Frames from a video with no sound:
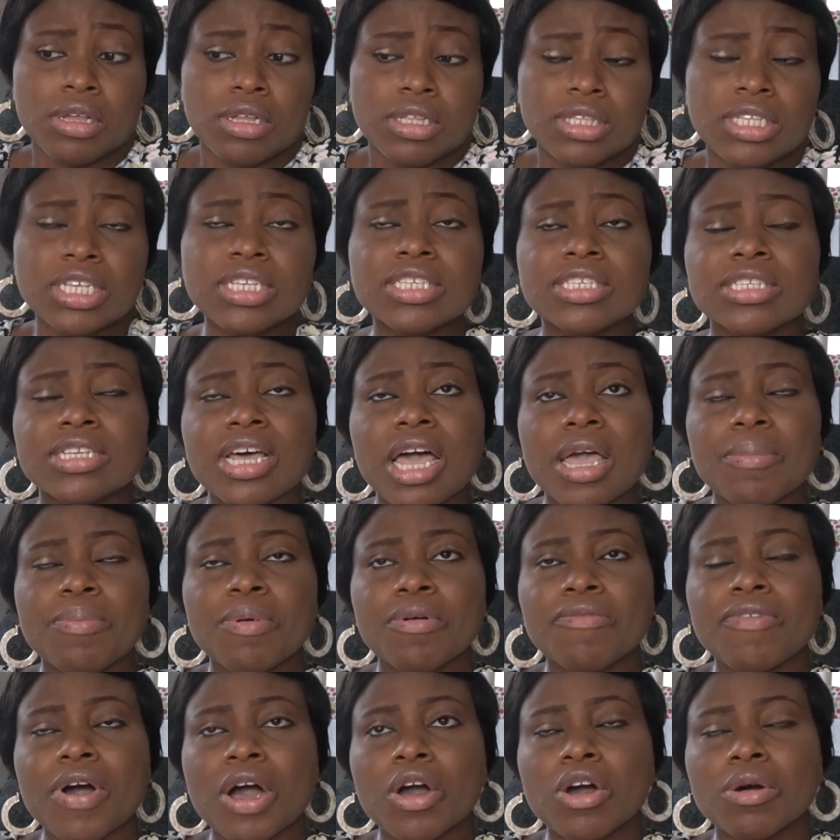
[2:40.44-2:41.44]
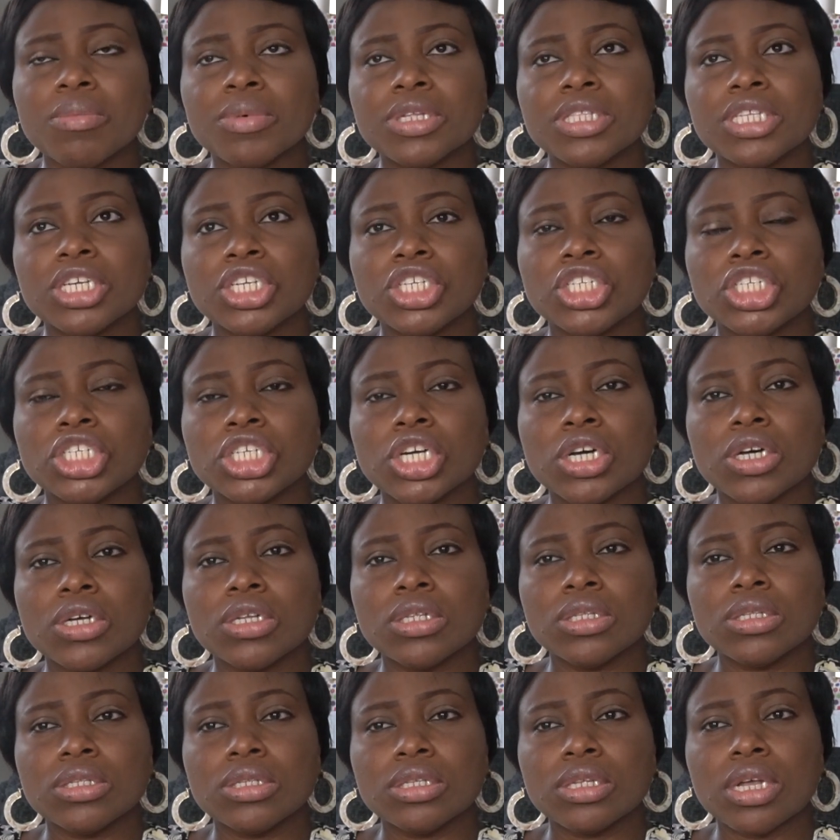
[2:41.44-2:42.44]
This type of
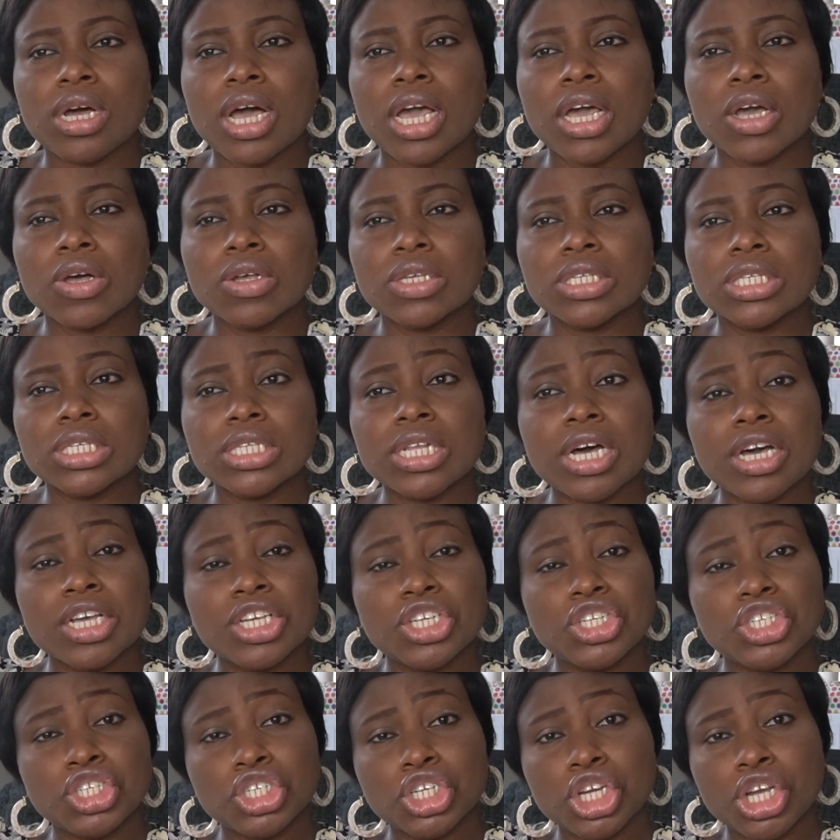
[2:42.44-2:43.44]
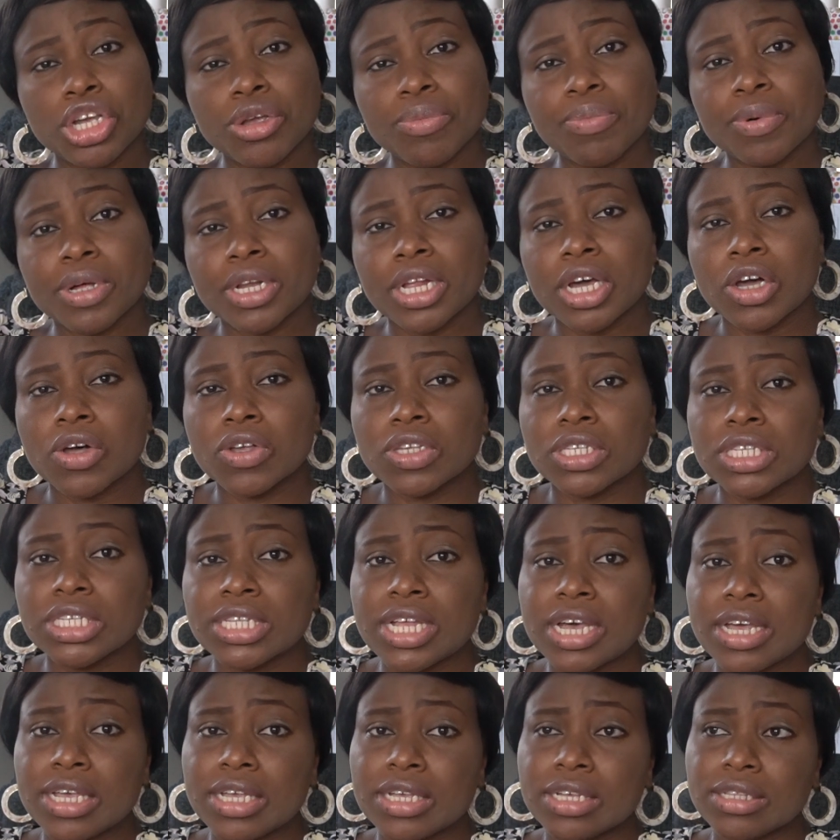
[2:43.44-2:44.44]
accommodation, I consider it cheap, and I
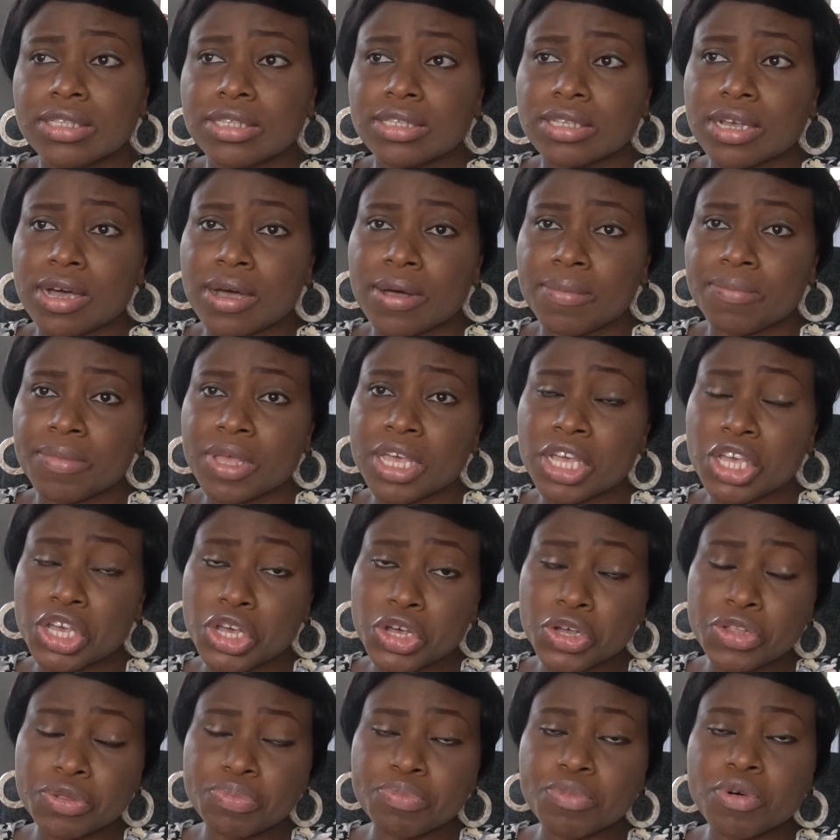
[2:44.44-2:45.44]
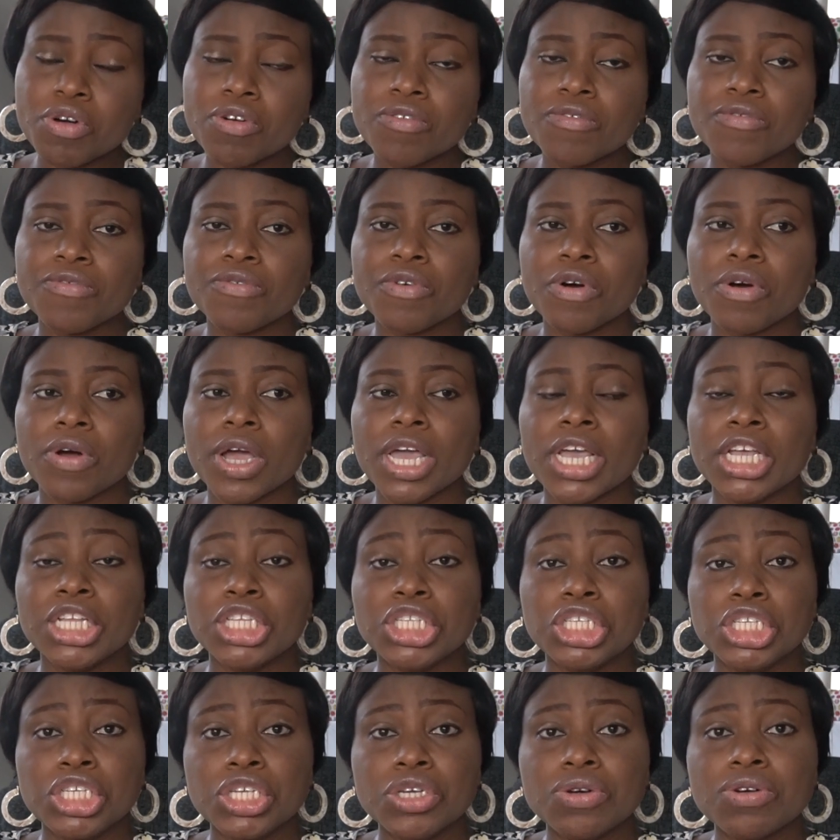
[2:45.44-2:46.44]
consider it a good move for a
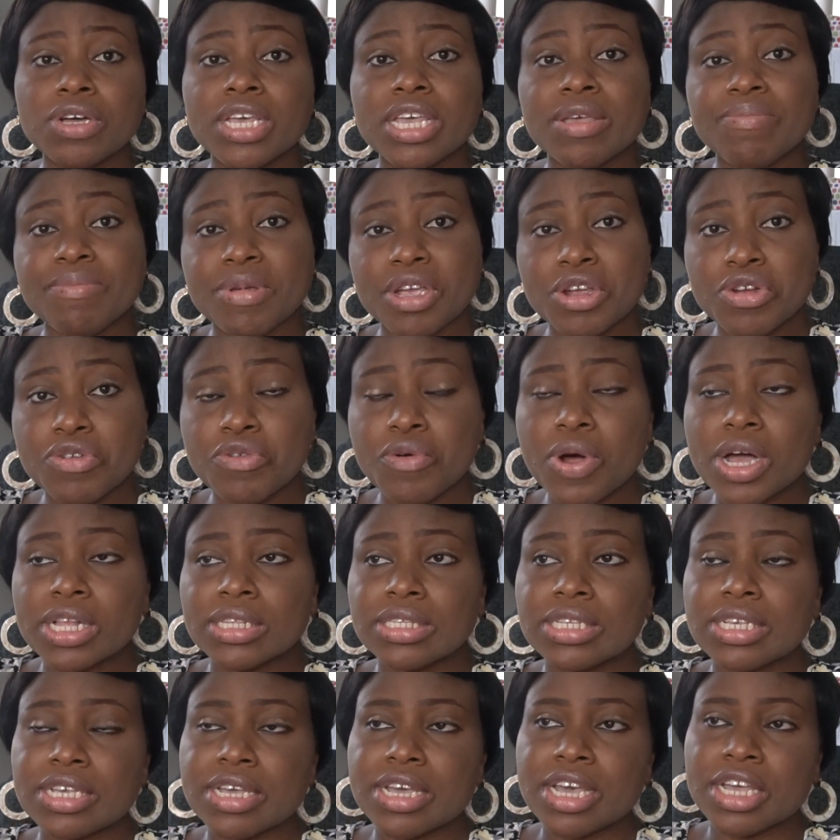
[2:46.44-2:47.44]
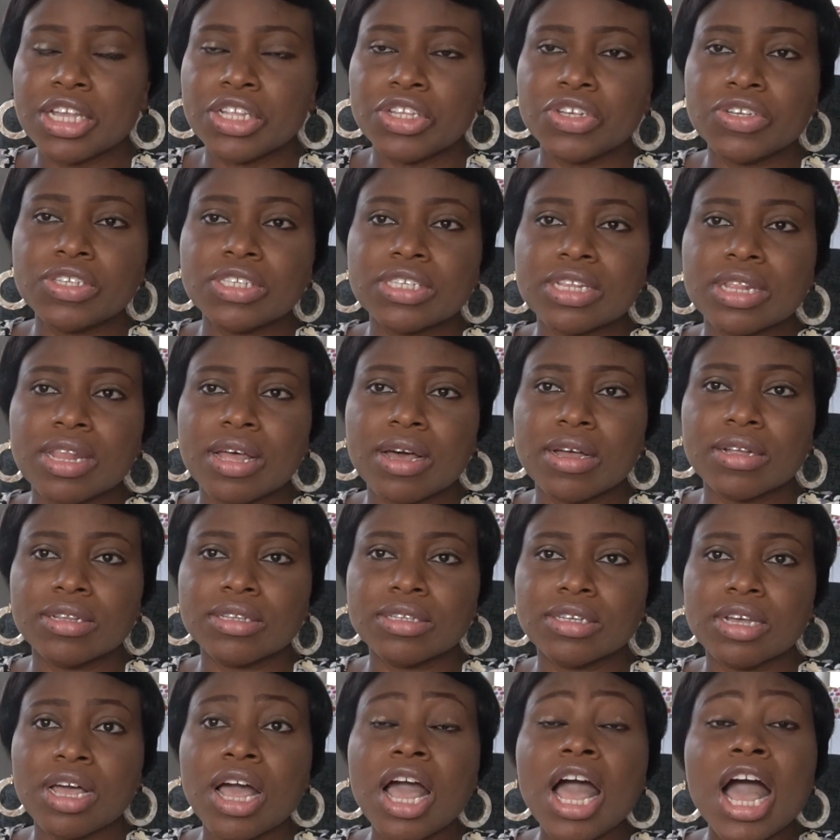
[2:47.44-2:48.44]
new immigrant here in New
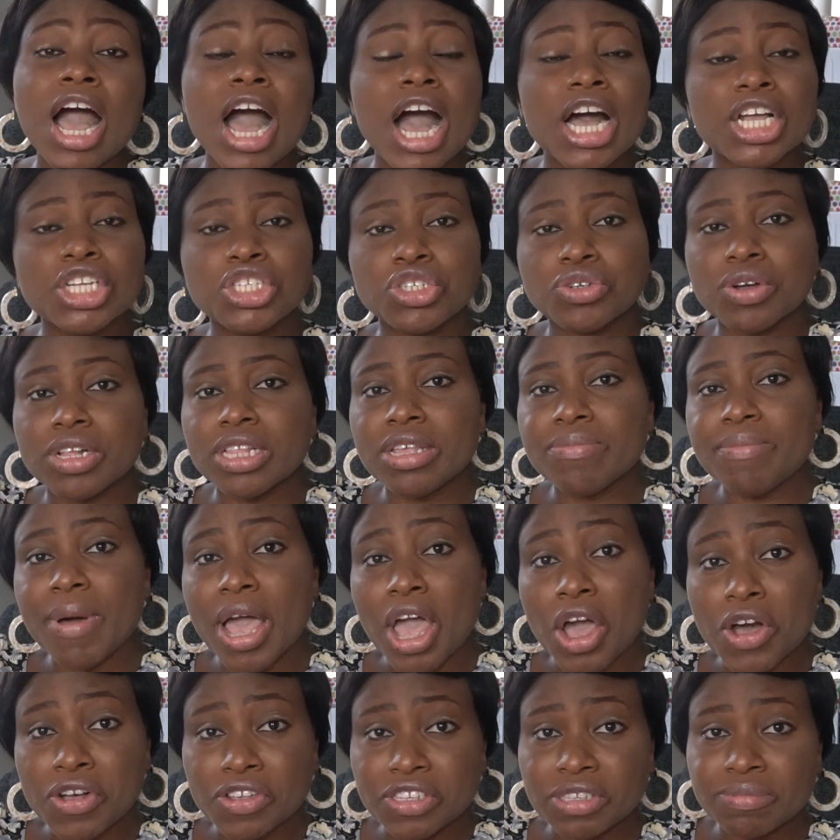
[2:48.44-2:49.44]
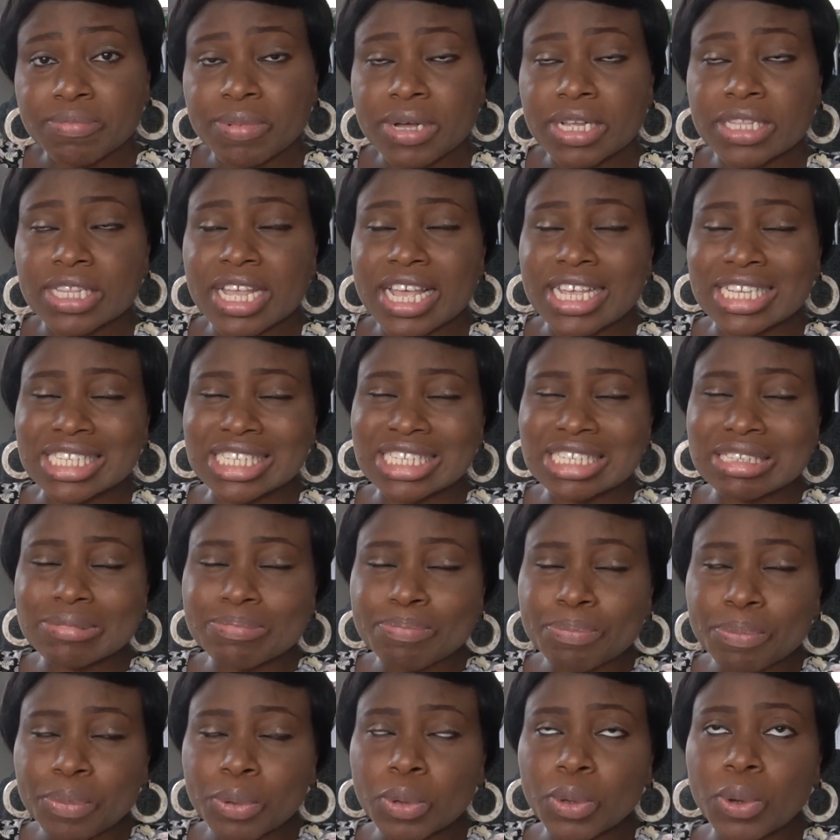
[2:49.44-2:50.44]
Zealand. Actually, my husband
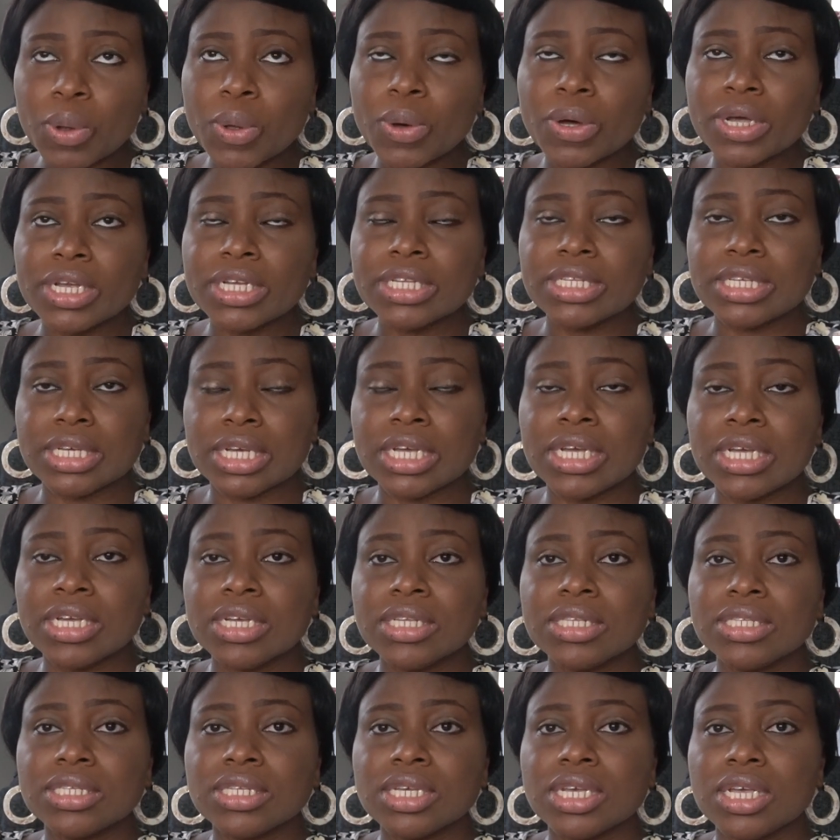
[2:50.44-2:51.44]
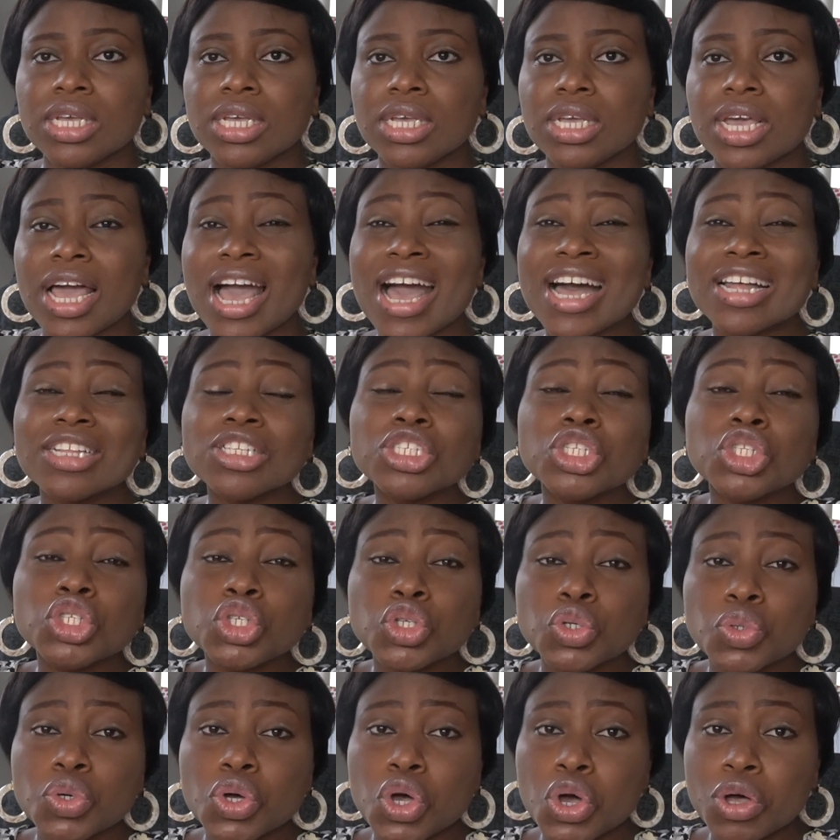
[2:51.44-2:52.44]
exploited it. He had
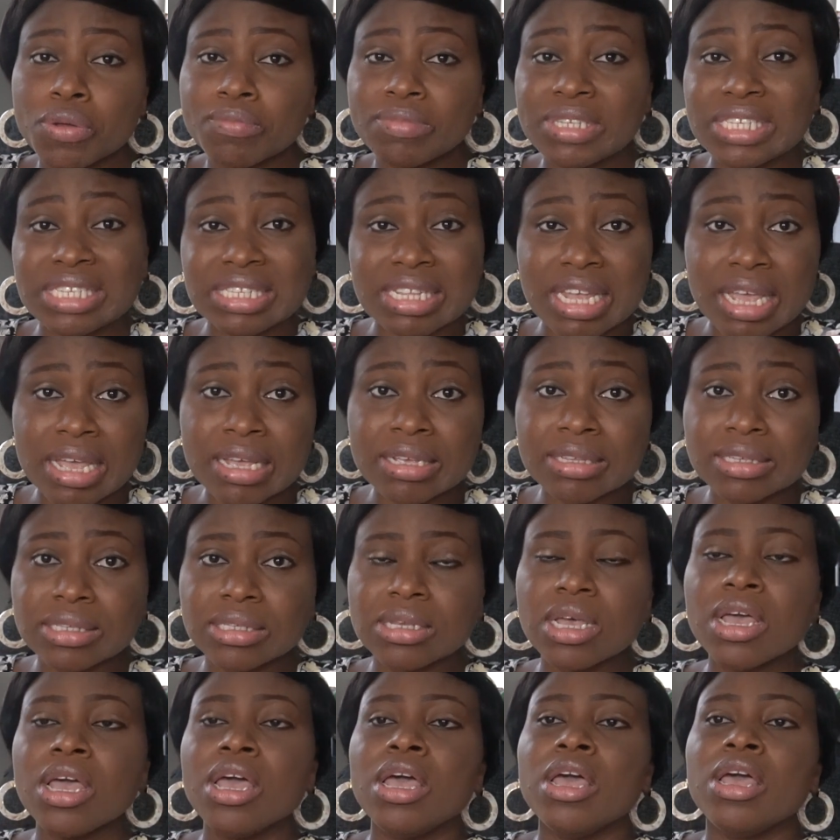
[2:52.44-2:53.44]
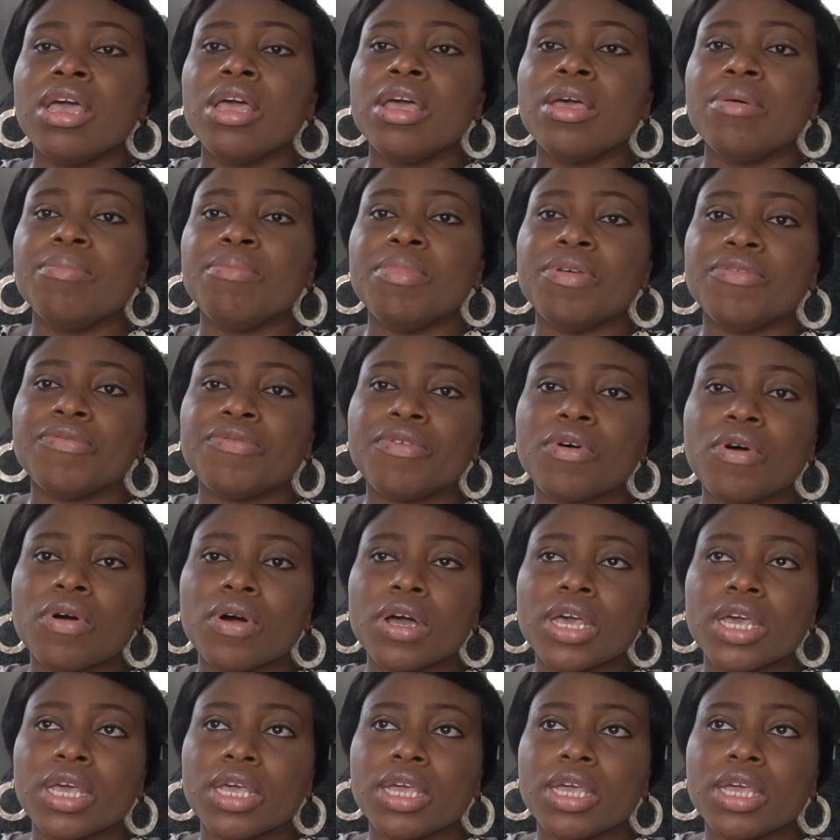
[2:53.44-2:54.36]
2 homestays before